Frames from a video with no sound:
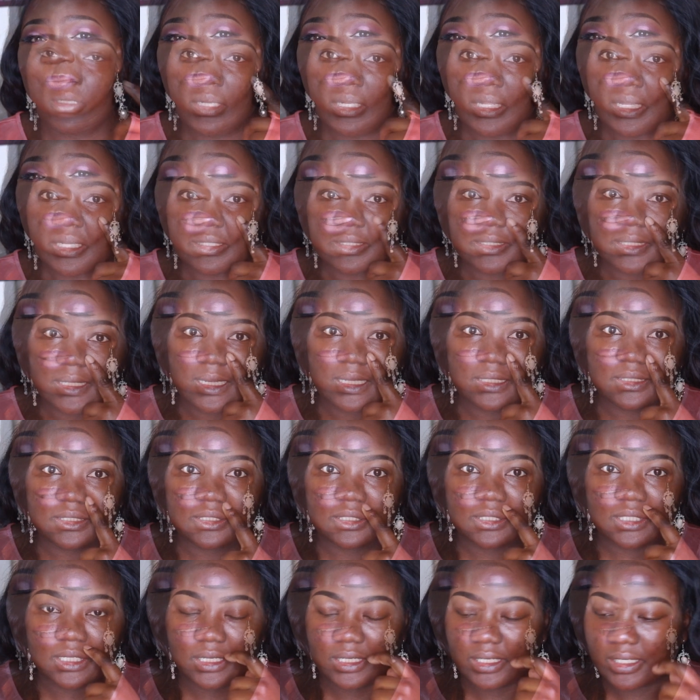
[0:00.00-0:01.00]
Let's get
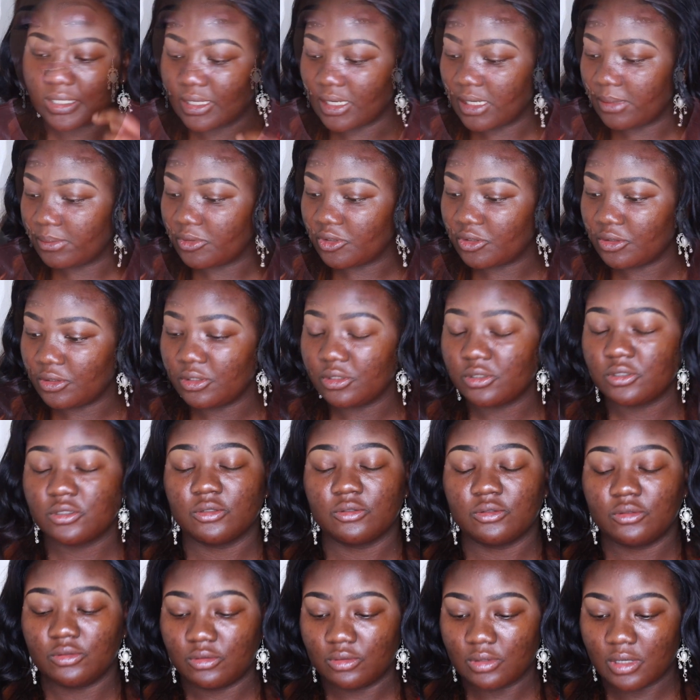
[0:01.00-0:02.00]
started. I'm going
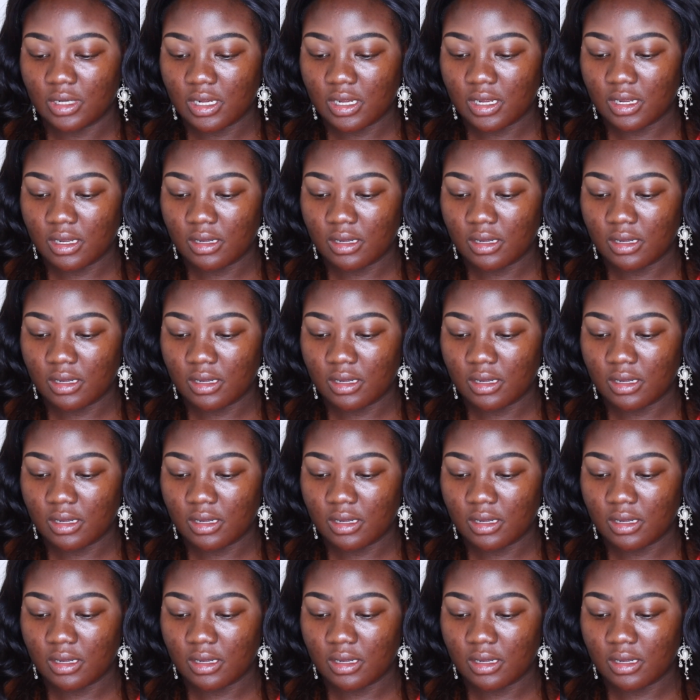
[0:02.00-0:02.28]
to